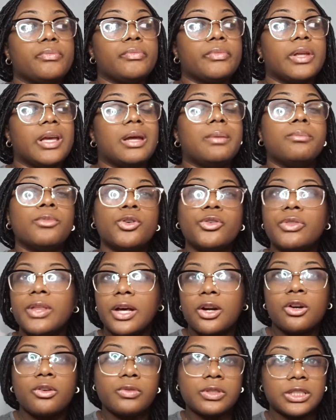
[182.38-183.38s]
and move
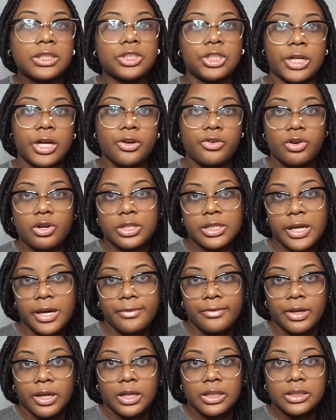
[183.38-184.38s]
that over to general
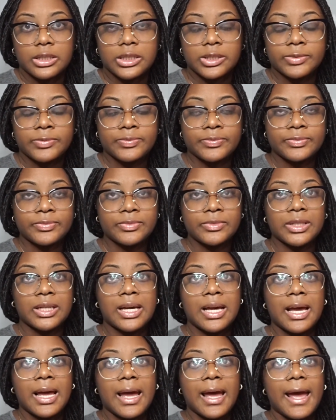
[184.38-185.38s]
savings.
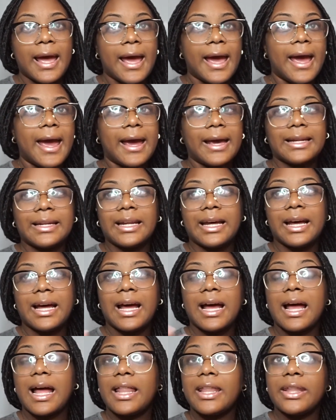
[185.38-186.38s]
And
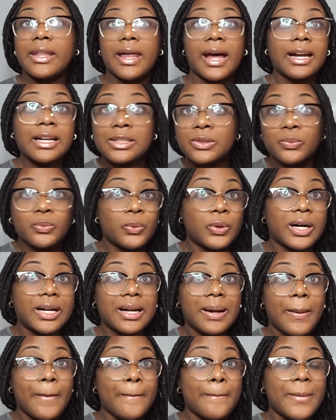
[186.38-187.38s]
that is
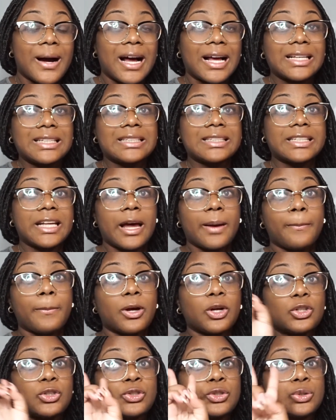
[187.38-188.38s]
what my step
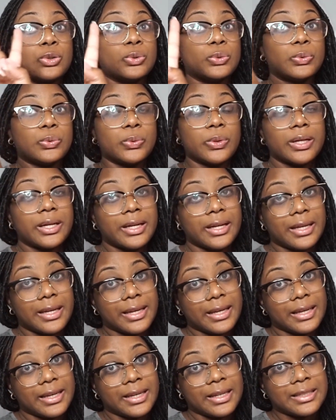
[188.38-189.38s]
2
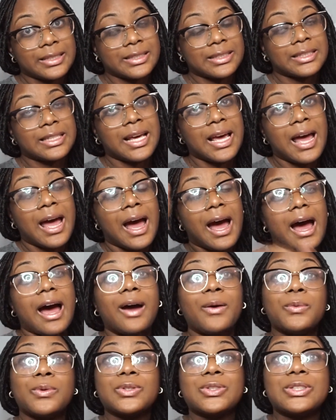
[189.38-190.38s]
is.
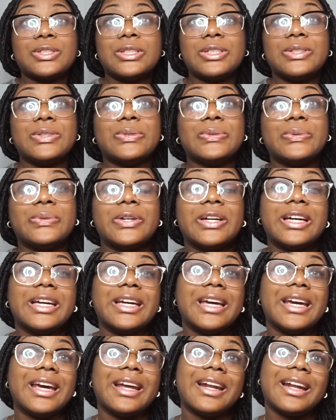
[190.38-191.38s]
I will see you
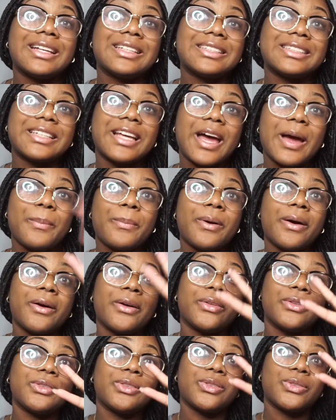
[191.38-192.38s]
in step
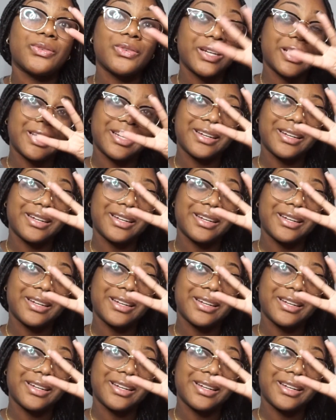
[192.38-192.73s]
3.